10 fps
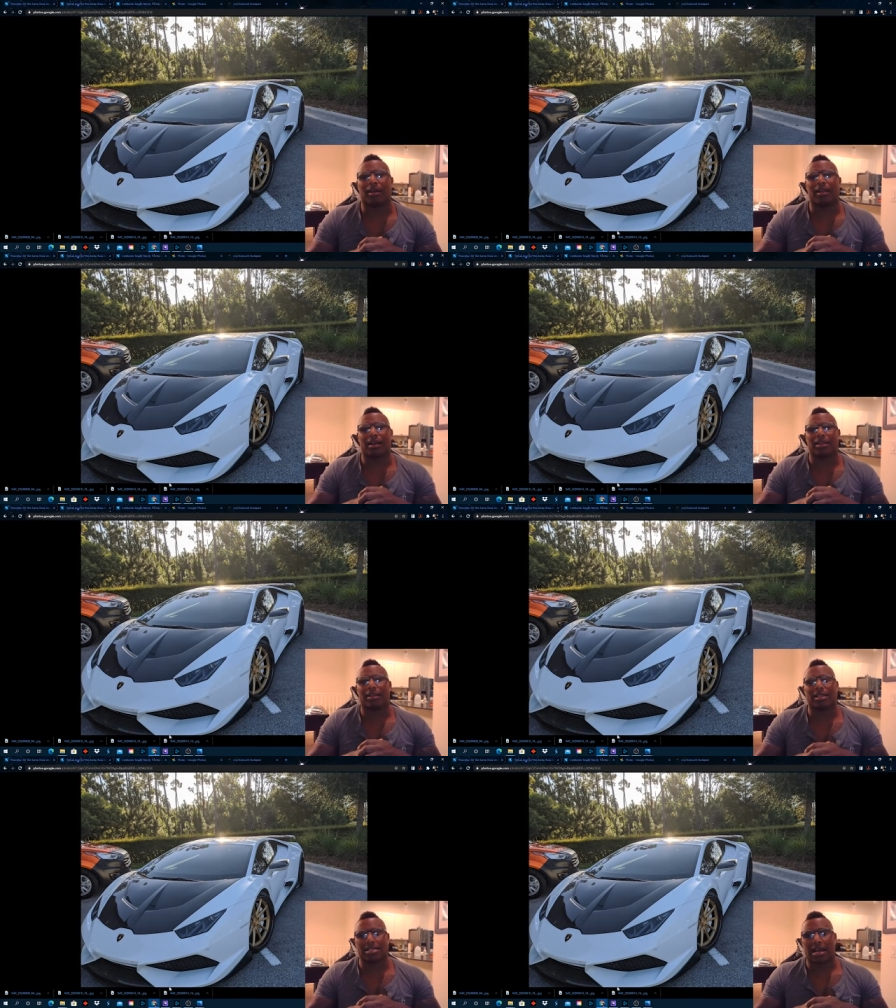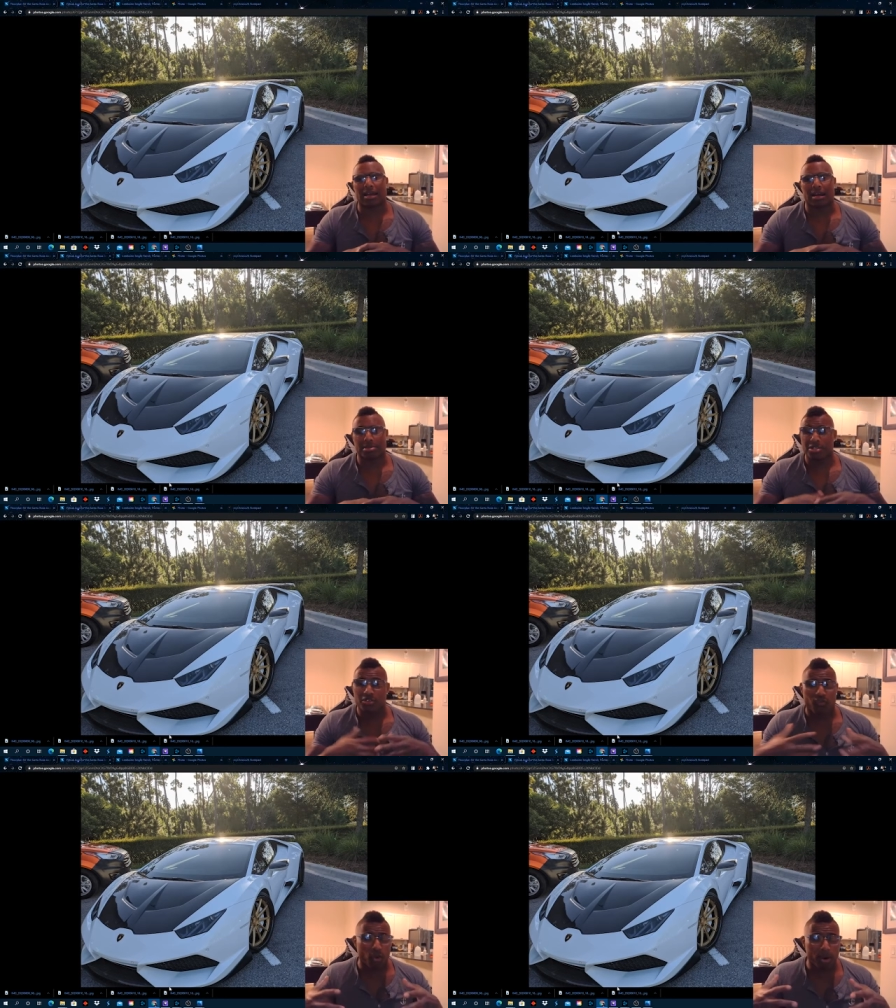a lot of the design options
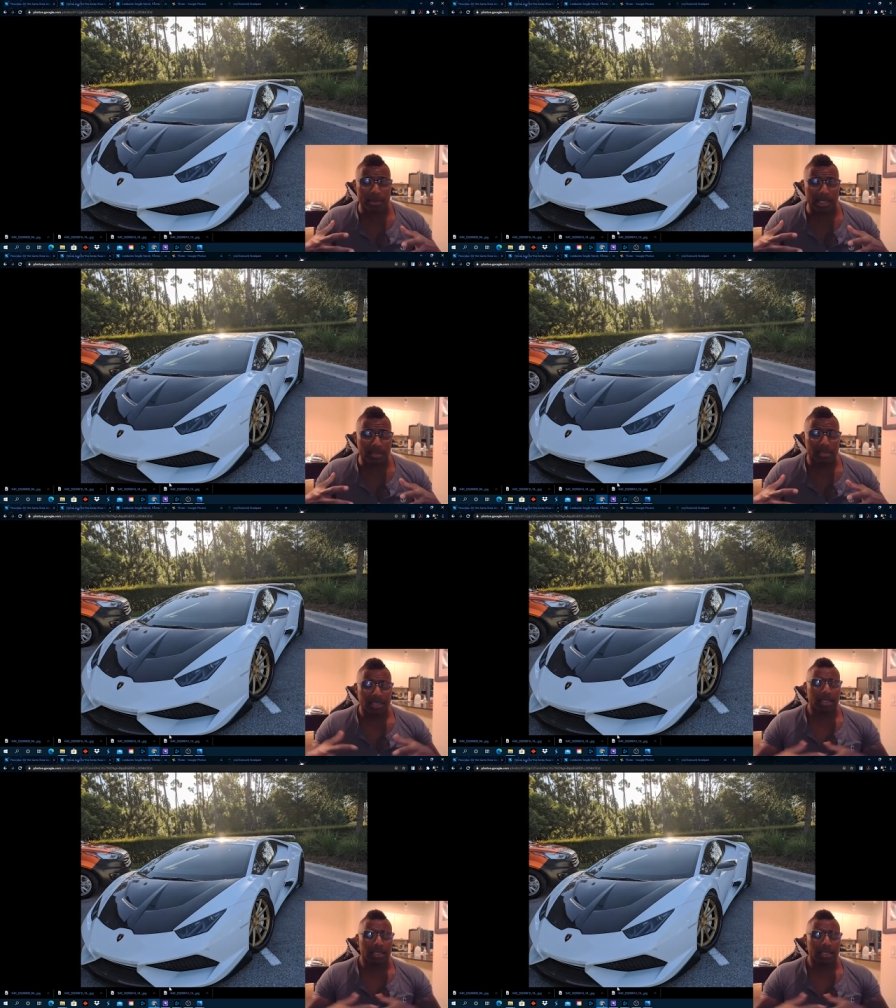for me.